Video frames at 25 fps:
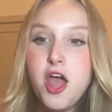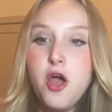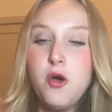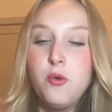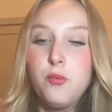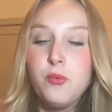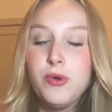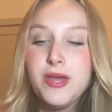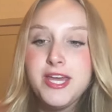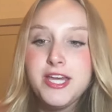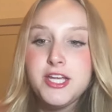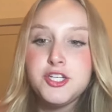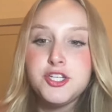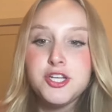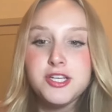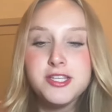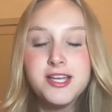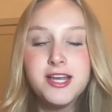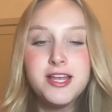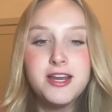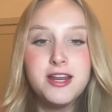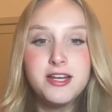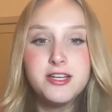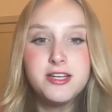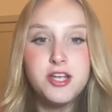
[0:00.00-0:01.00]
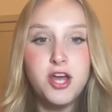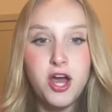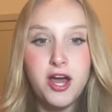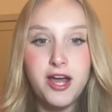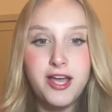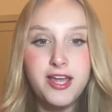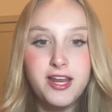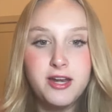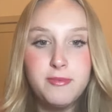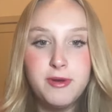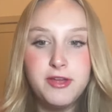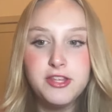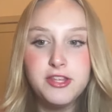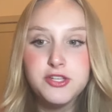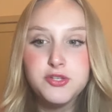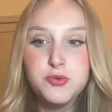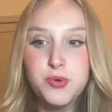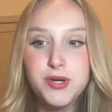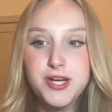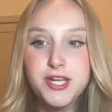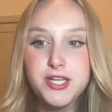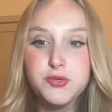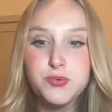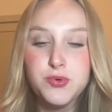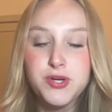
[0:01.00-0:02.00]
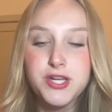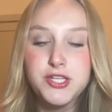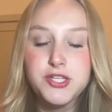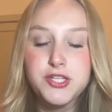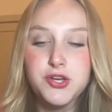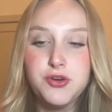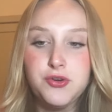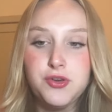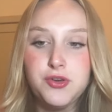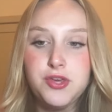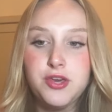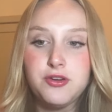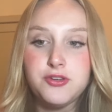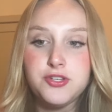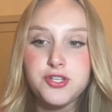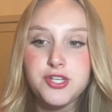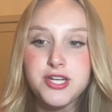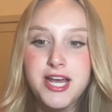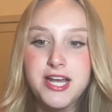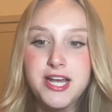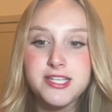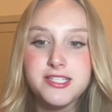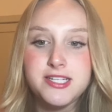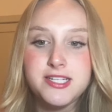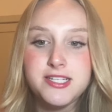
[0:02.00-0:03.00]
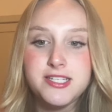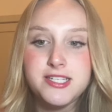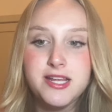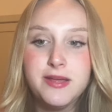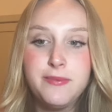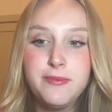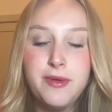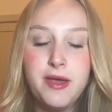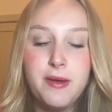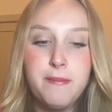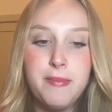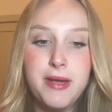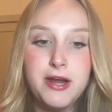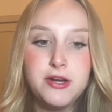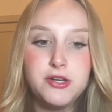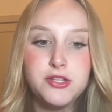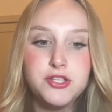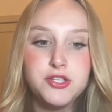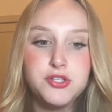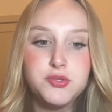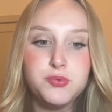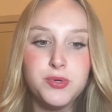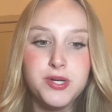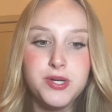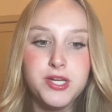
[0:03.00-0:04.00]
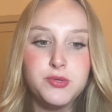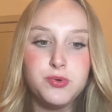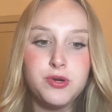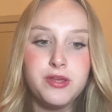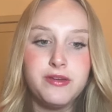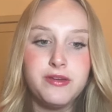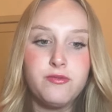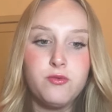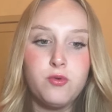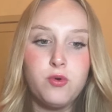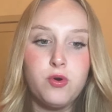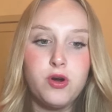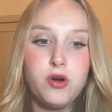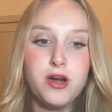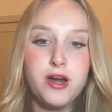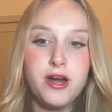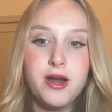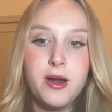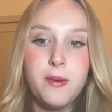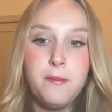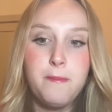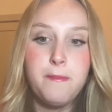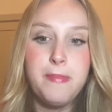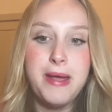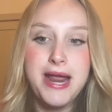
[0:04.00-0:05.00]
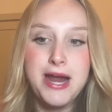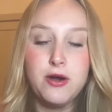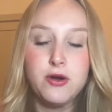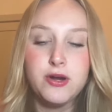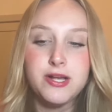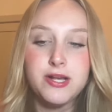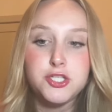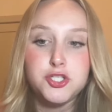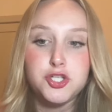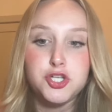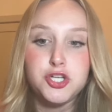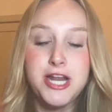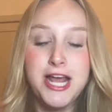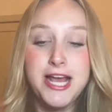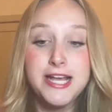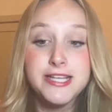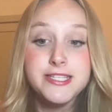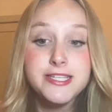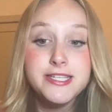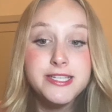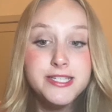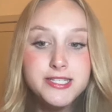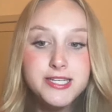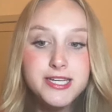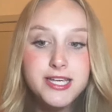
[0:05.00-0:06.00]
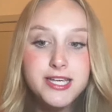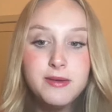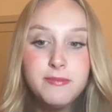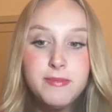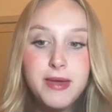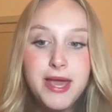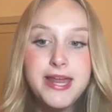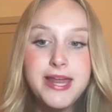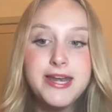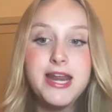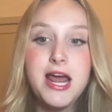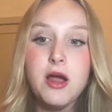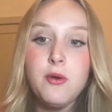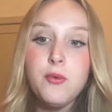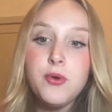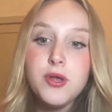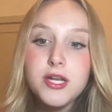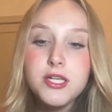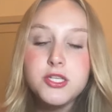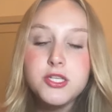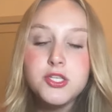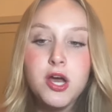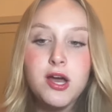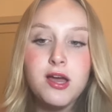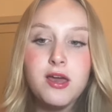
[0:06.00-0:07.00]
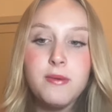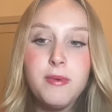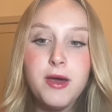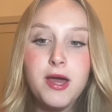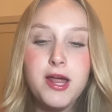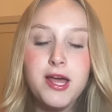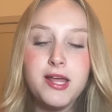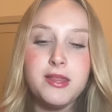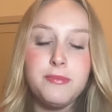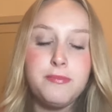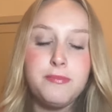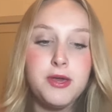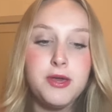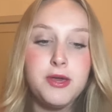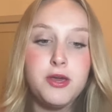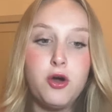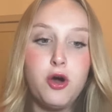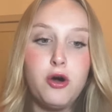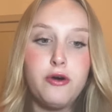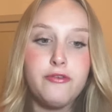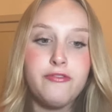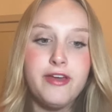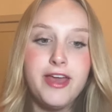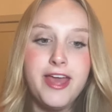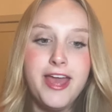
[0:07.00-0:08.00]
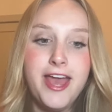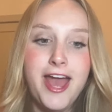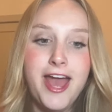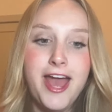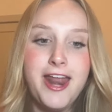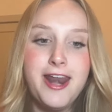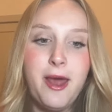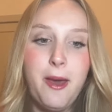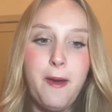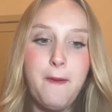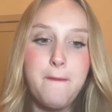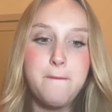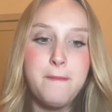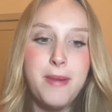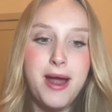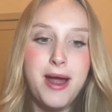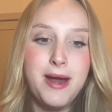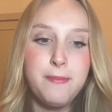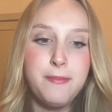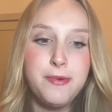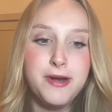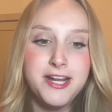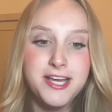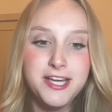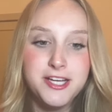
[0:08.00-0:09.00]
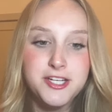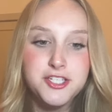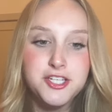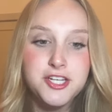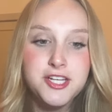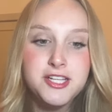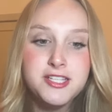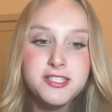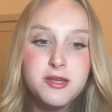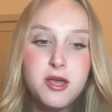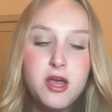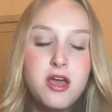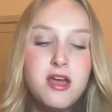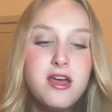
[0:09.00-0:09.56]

We just got done talking about the 2020 Tokyo gymnastics team compared to the 2024 Paris gymnastics team, and now we're going to talk about Olympic golf and my predictions.